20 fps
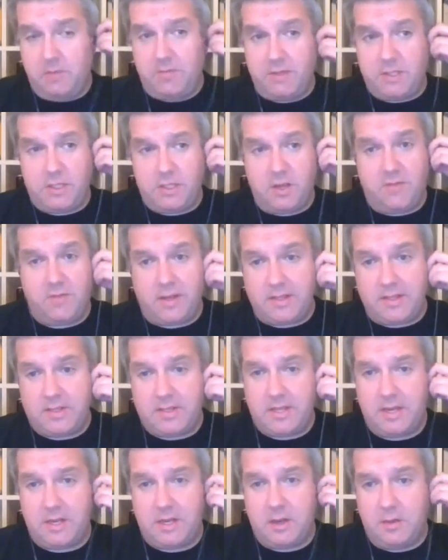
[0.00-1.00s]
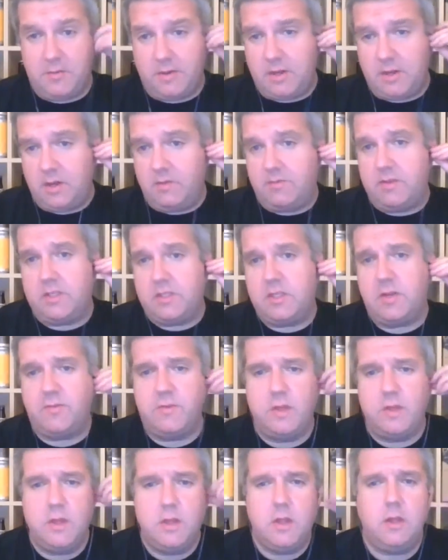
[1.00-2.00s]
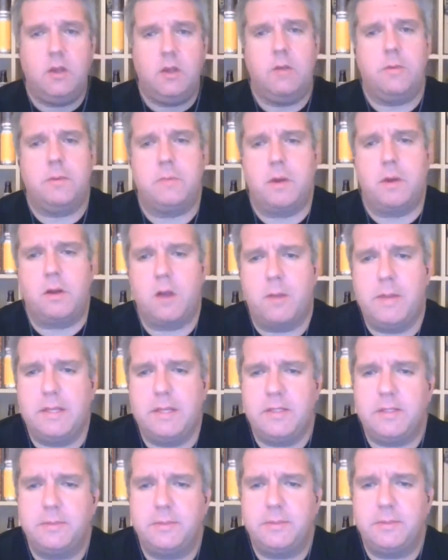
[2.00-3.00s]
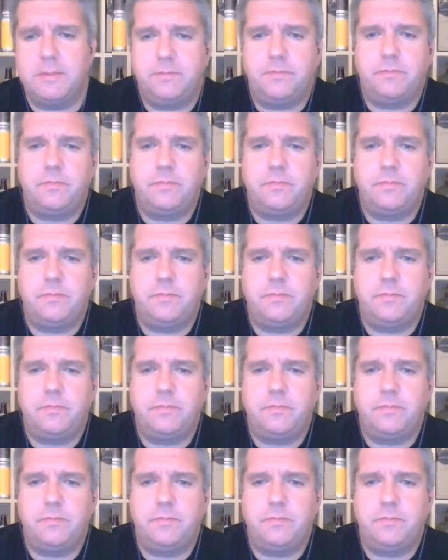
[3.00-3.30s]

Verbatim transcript: lovely stuff. As I said, lovely, lovely stuff. A couple more comments.